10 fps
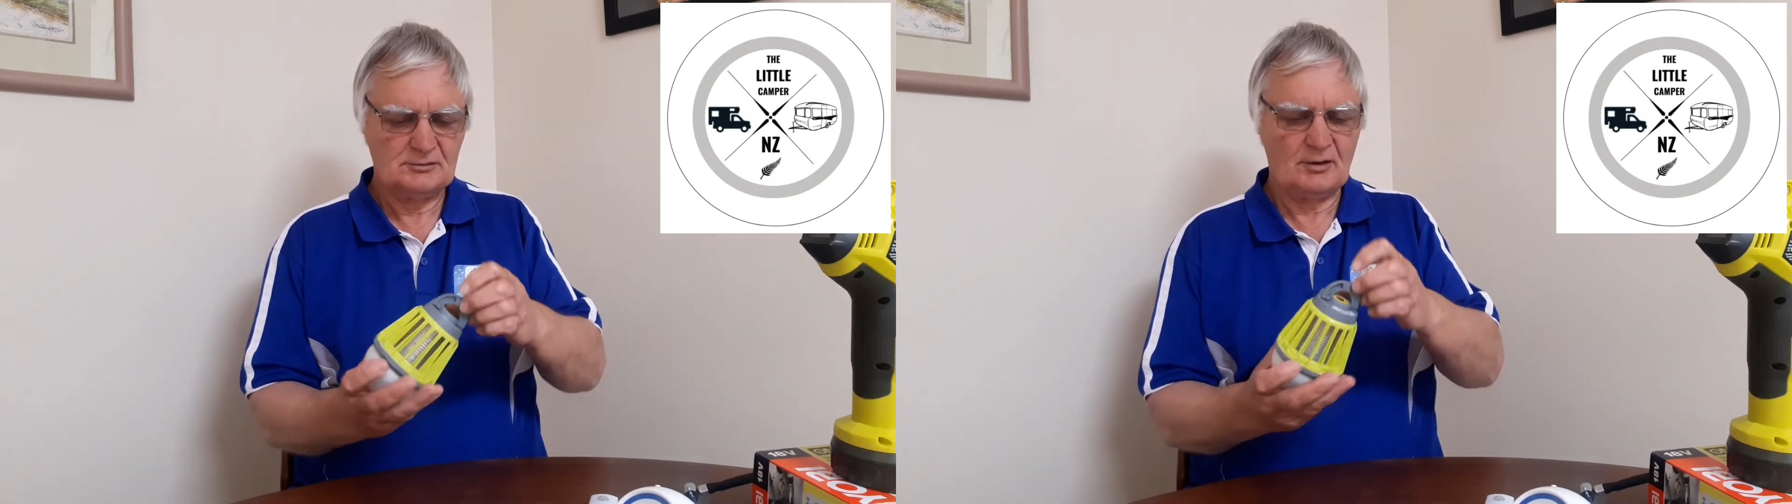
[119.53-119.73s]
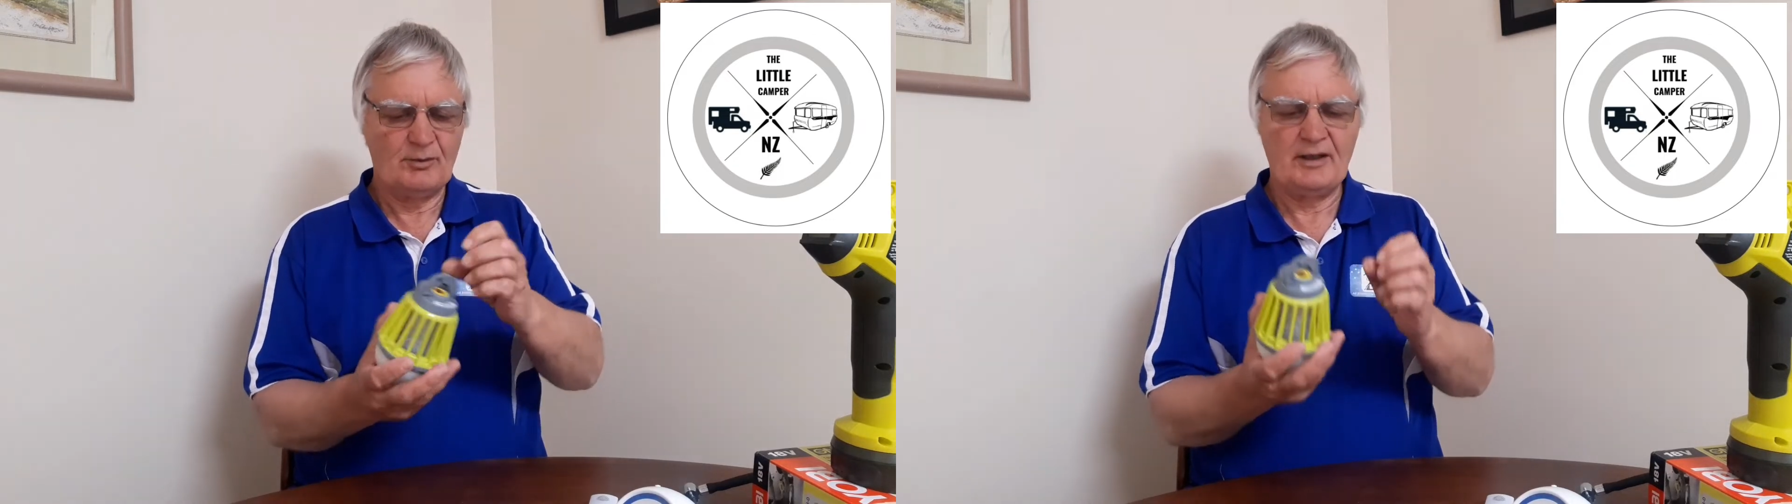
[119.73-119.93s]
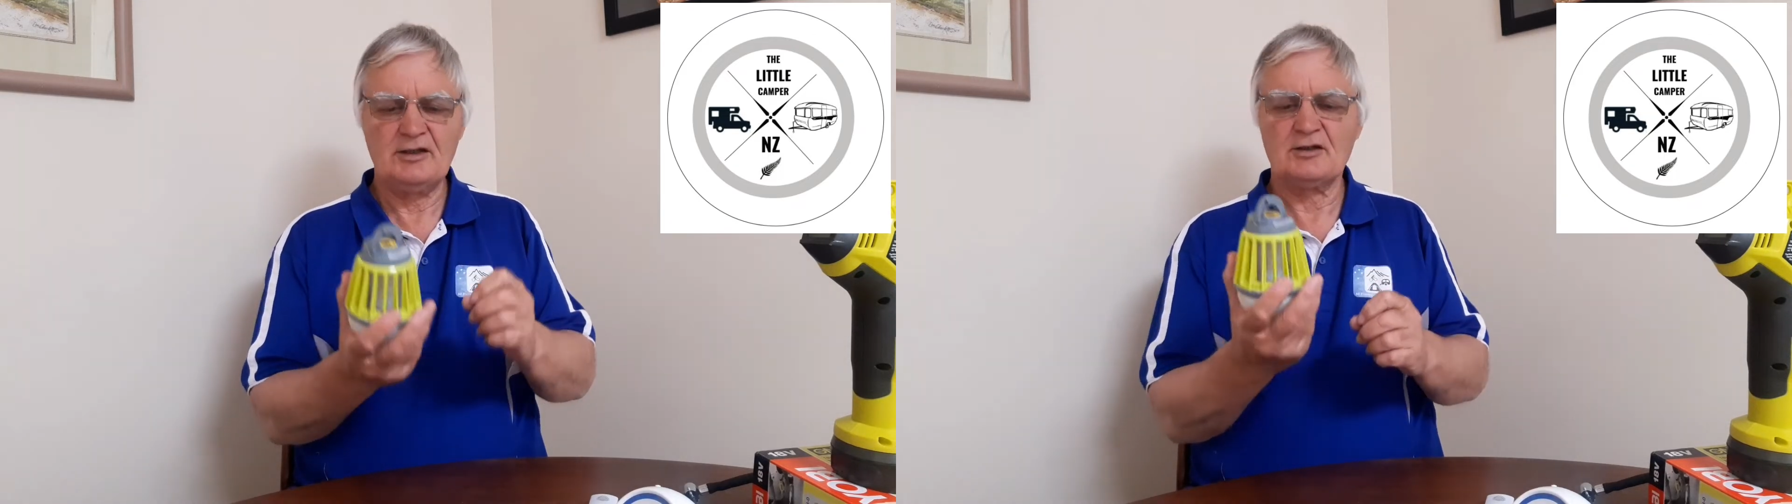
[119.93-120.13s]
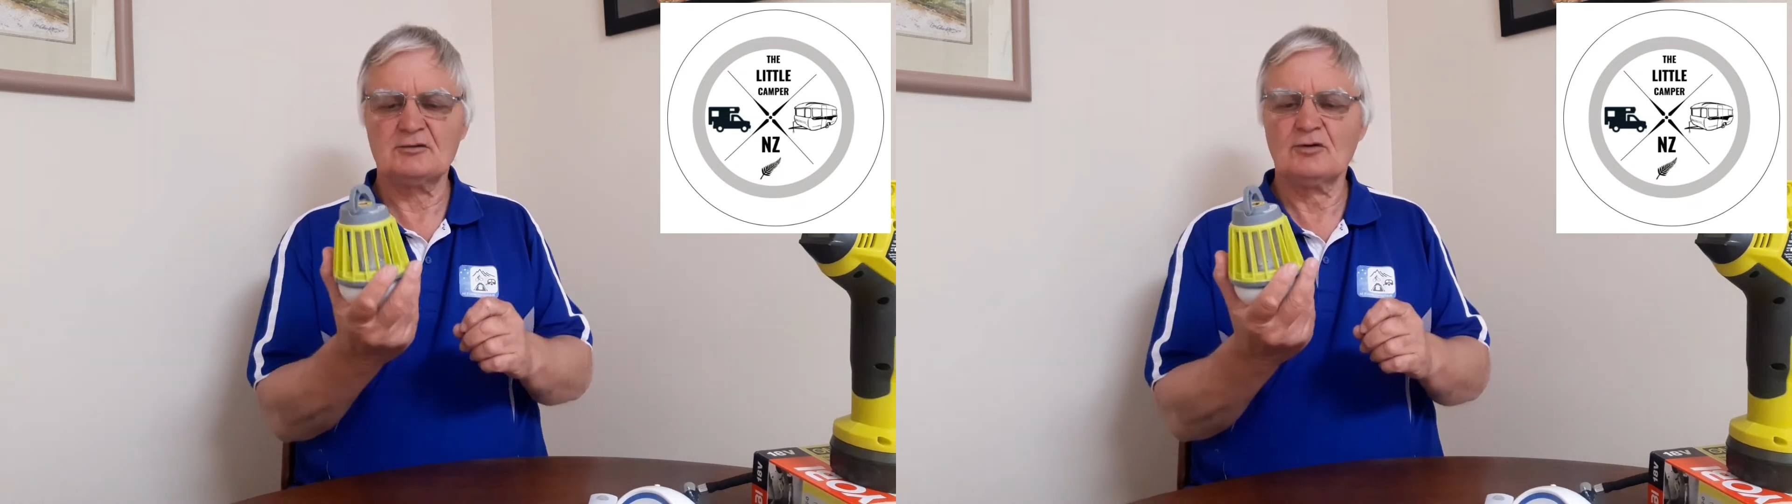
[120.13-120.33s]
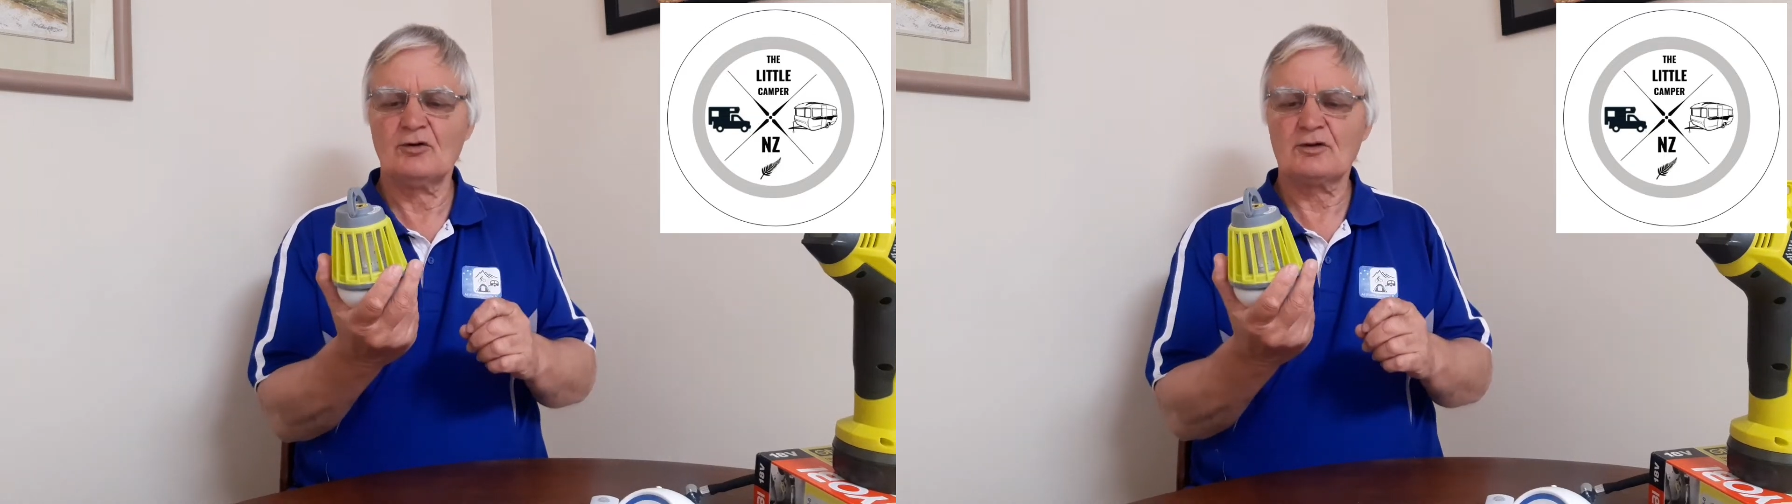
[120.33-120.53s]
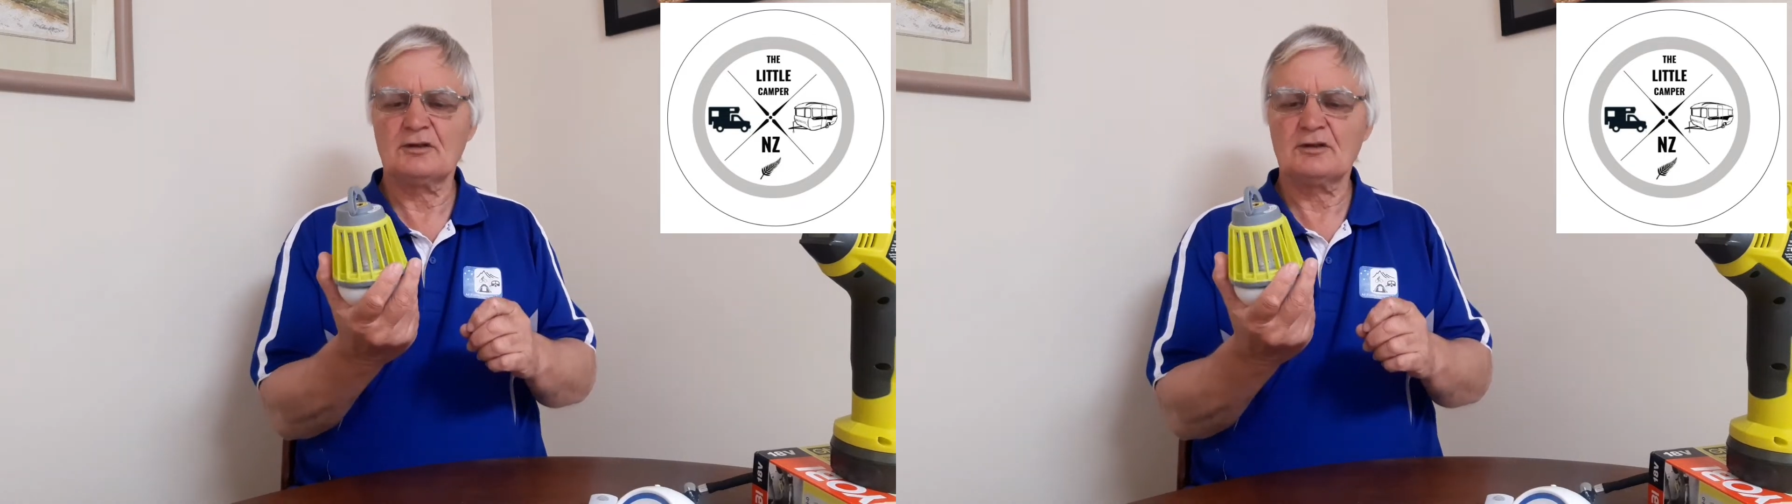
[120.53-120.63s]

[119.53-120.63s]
a way you can hook